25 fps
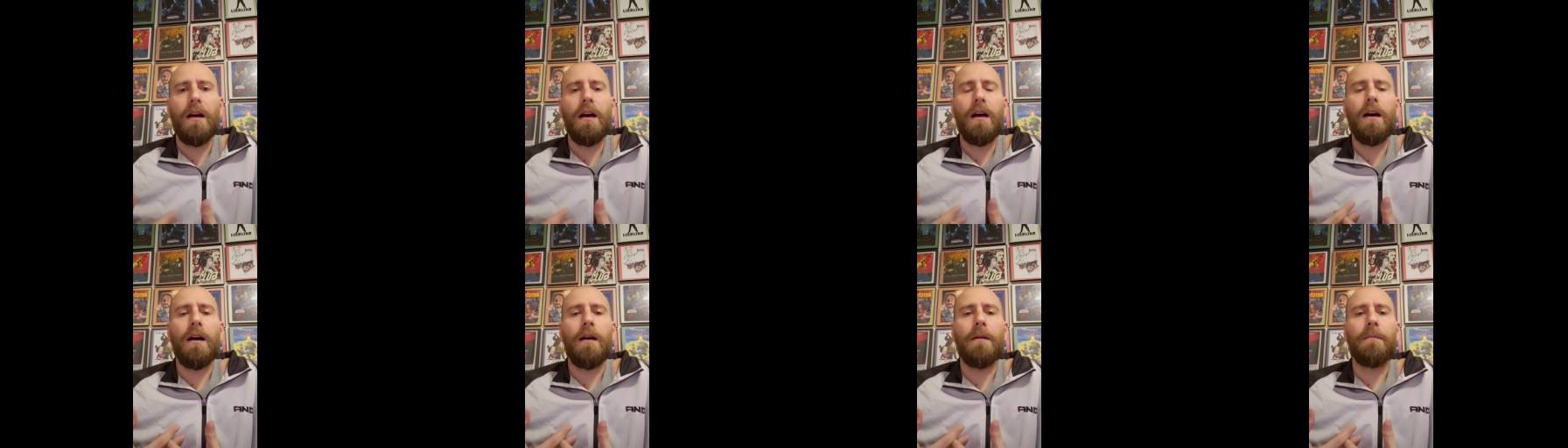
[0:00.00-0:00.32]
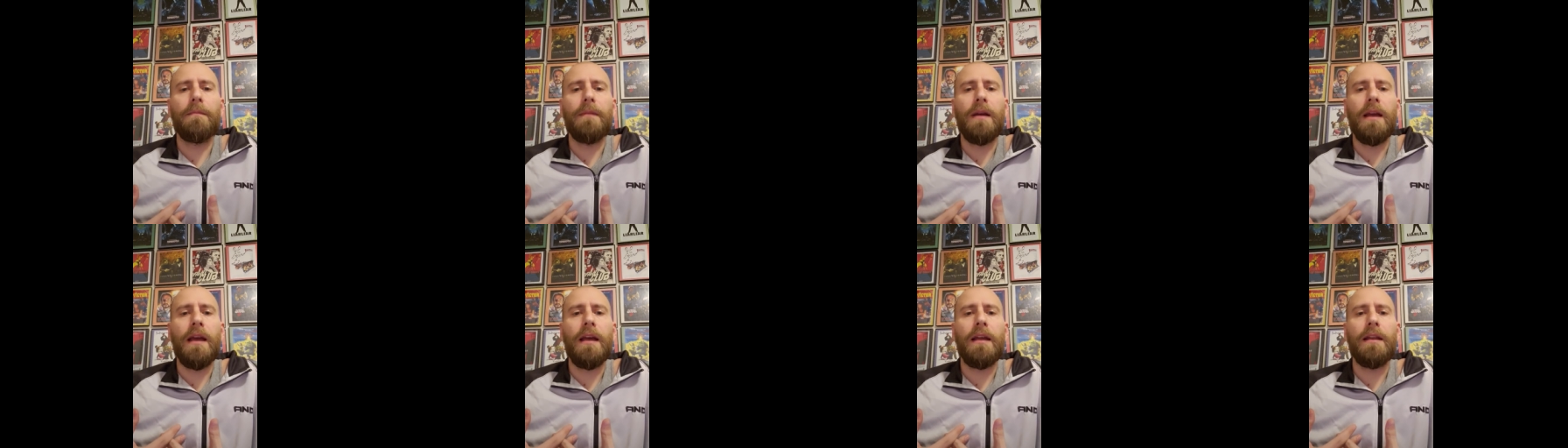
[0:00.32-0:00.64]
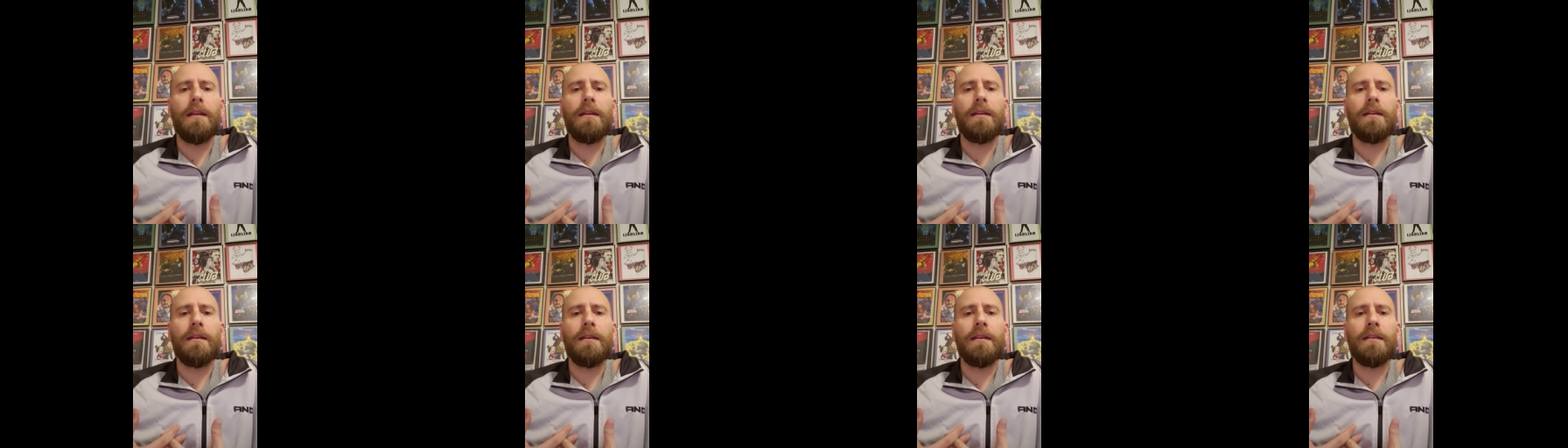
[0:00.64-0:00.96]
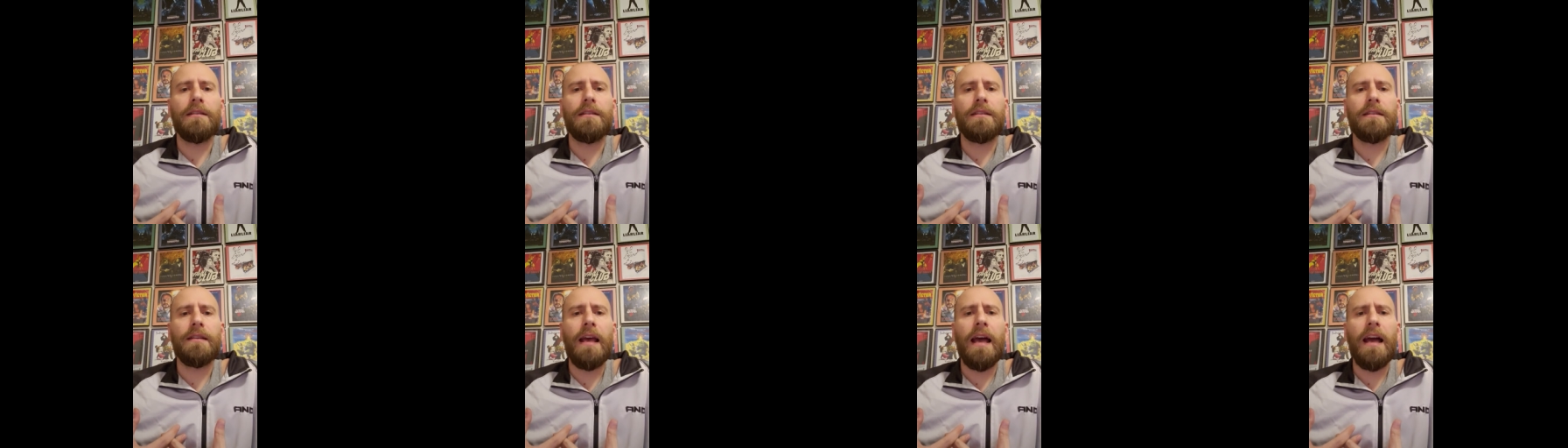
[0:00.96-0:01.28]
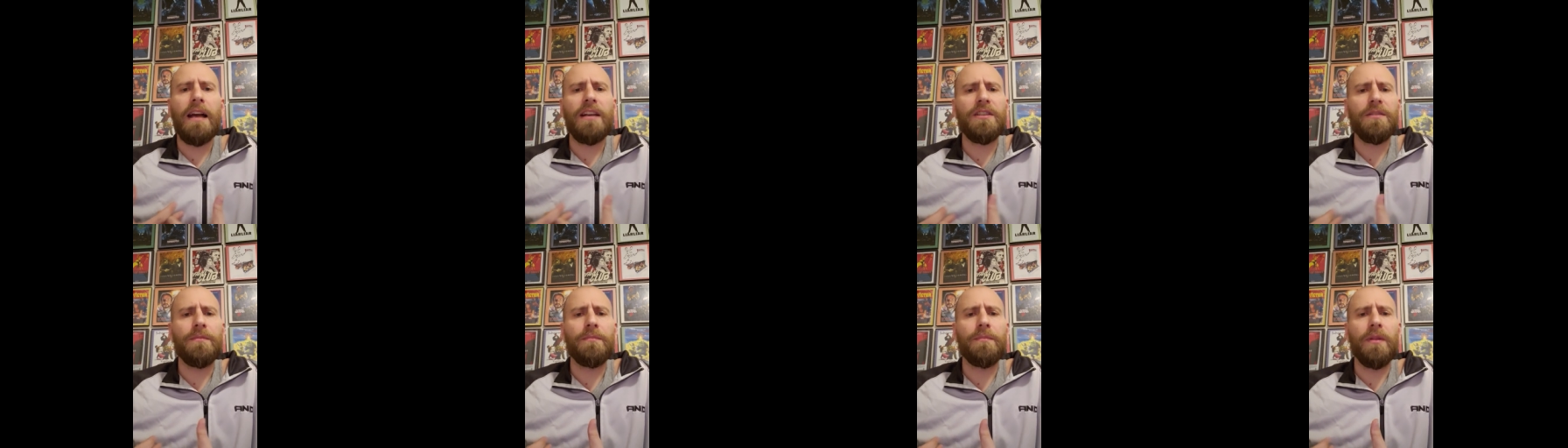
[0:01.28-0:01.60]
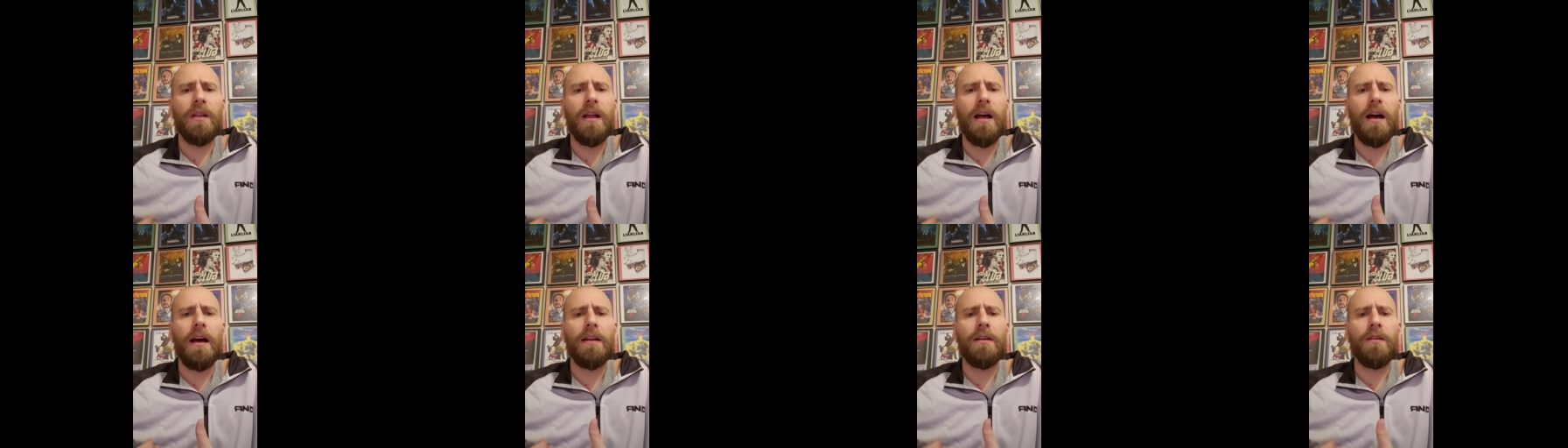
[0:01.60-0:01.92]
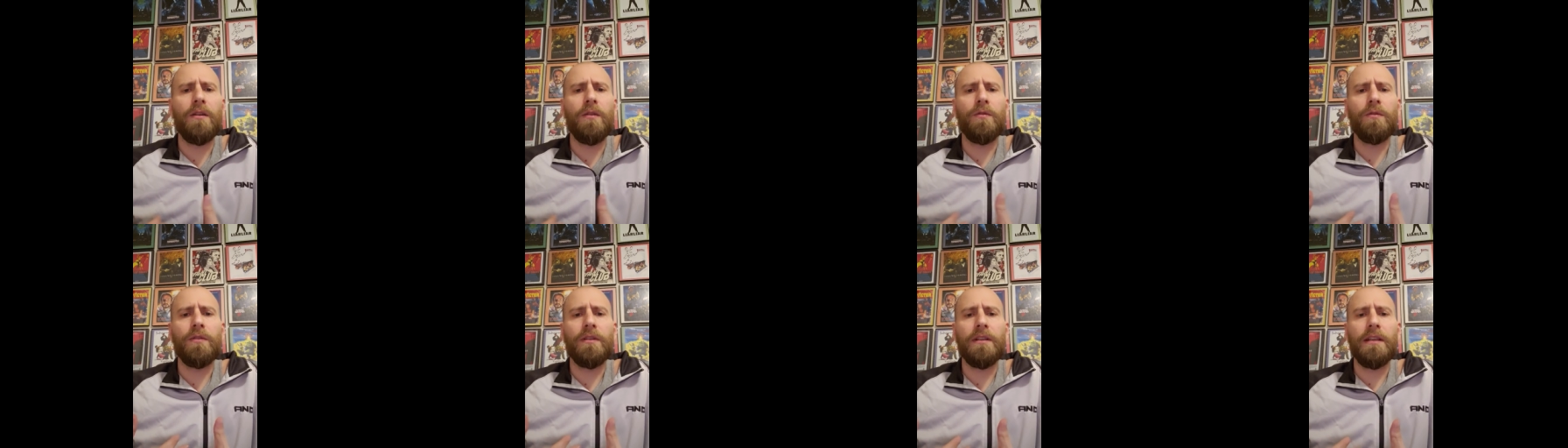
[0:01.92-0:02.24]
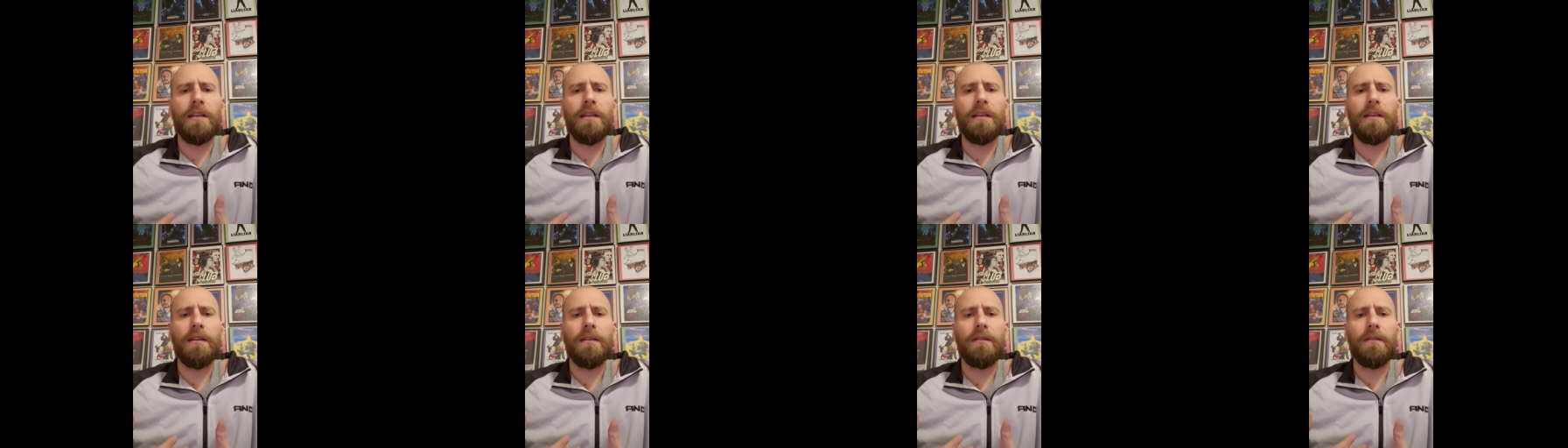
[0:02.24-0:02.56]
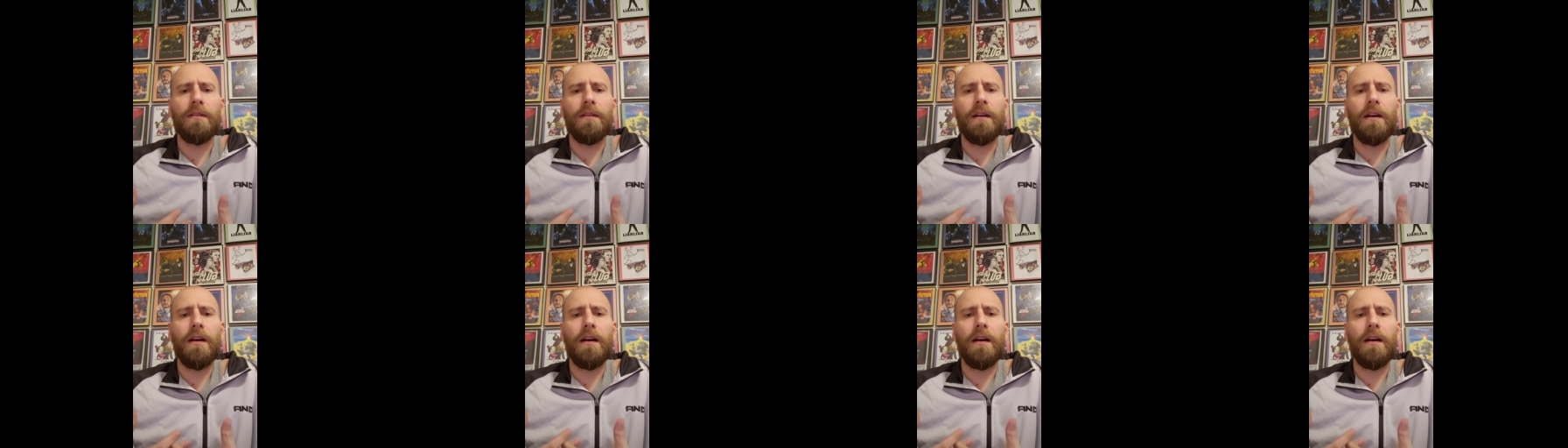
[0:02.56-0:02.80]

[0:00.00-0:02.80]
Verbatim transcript: Um, and its action plot only